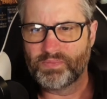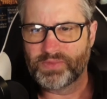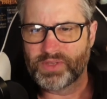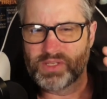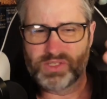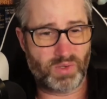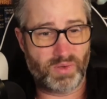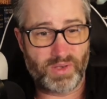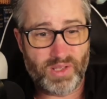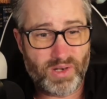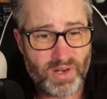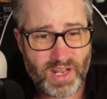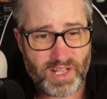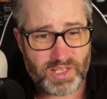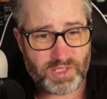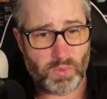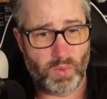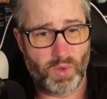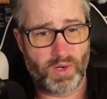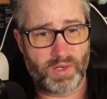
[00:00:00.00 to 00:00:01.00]
So
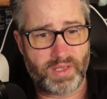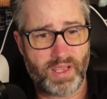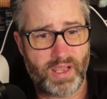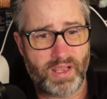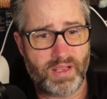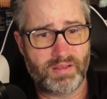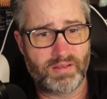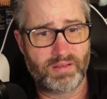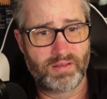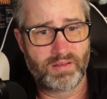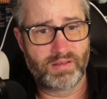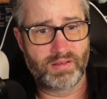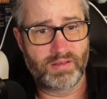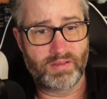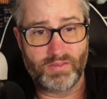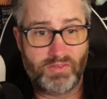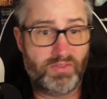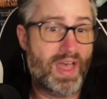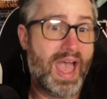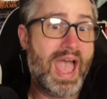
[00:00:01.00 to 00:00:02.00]
internet's working,
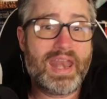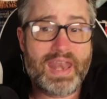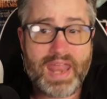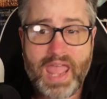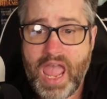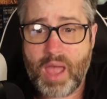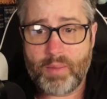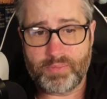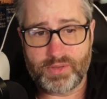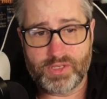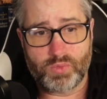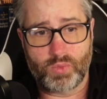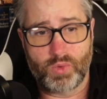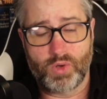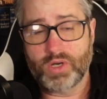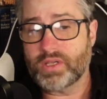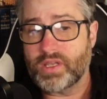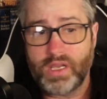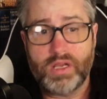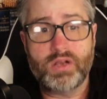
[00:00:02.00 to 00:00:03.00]
that app is
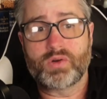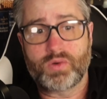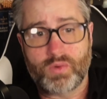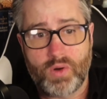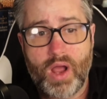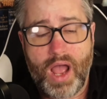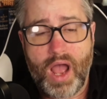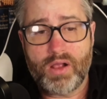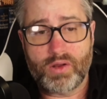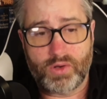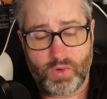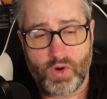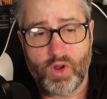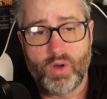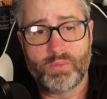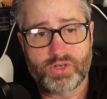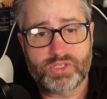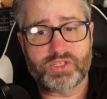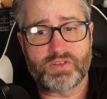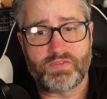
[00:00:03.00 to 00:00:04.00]
working, uh,
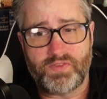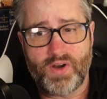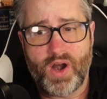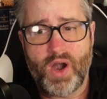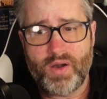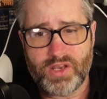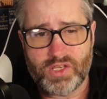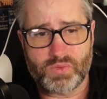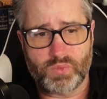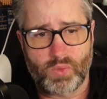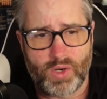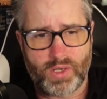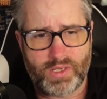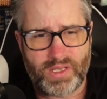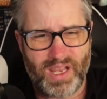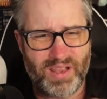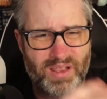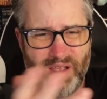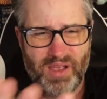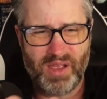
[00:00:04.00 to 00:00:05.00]
Chrome or Safari is
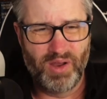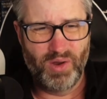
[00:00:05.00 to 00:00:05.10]
working.